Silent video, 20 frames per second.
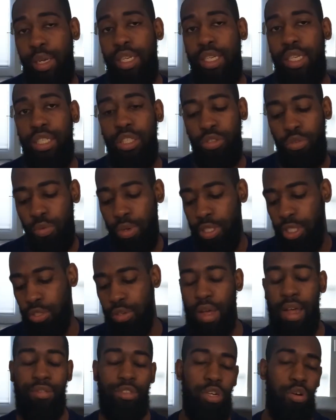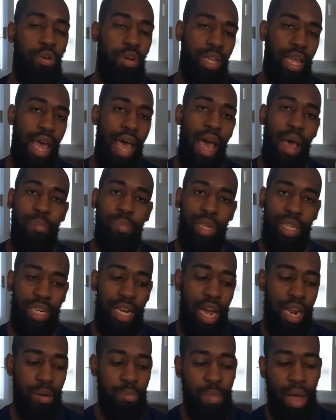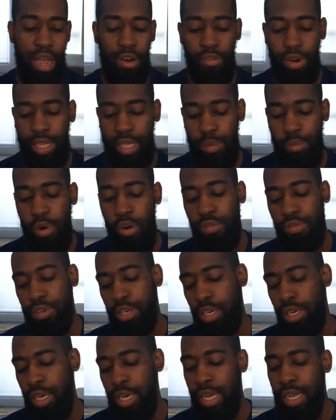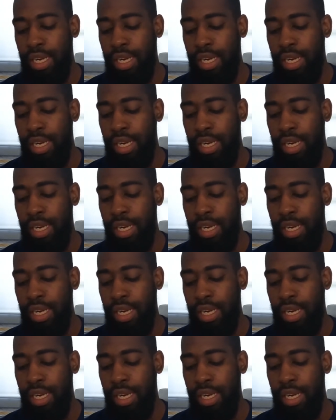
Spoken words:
any additional ones, you have to go on the app and kind of migrate them over.